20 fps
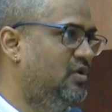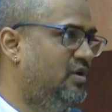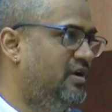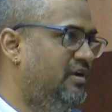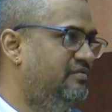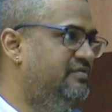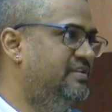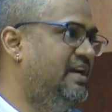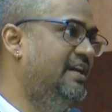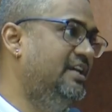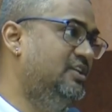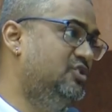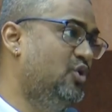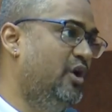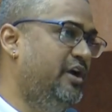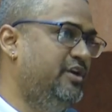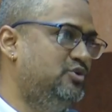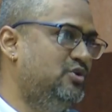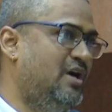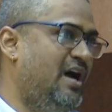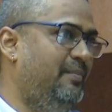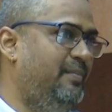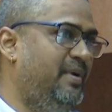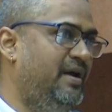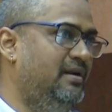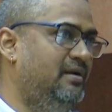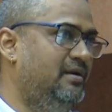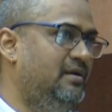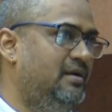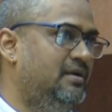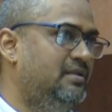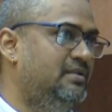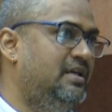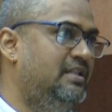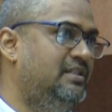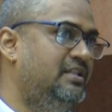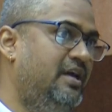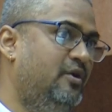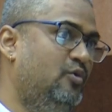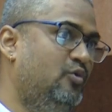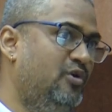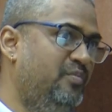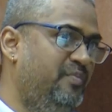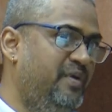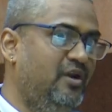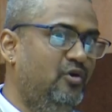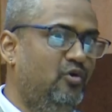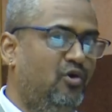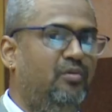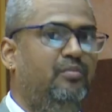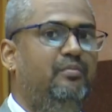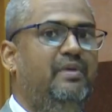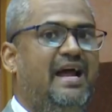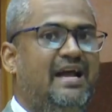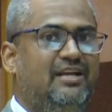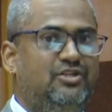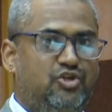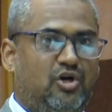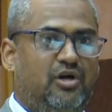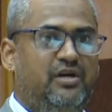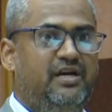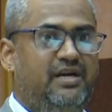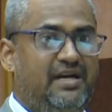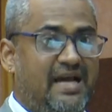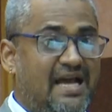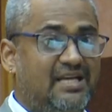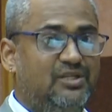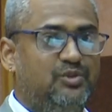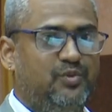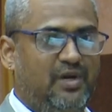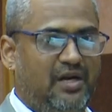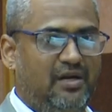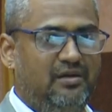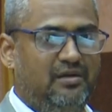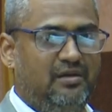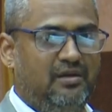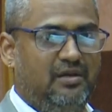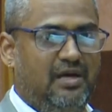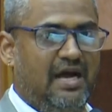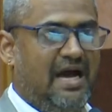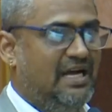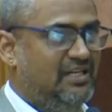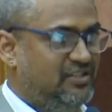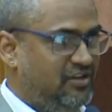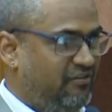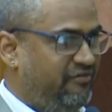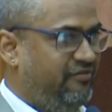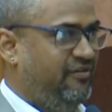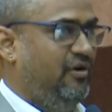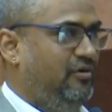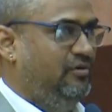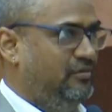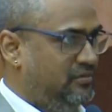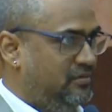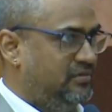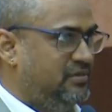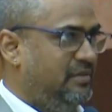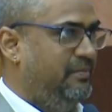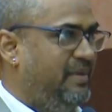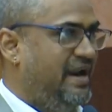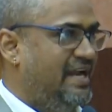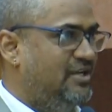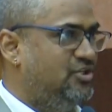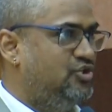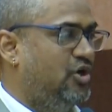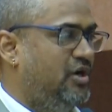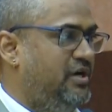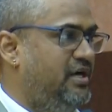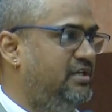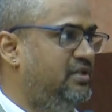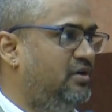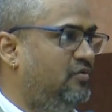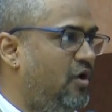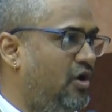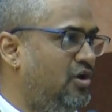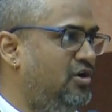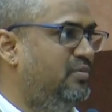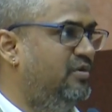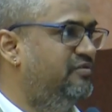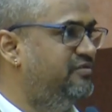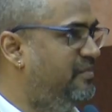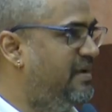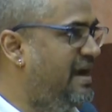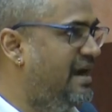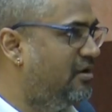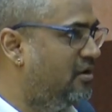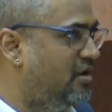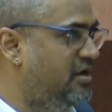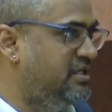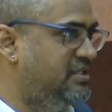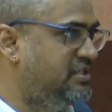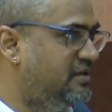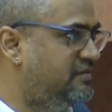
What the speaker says: If that is going to happen, then there could be no branch audit as well. As of now, the branch audit, the volume of the bank audits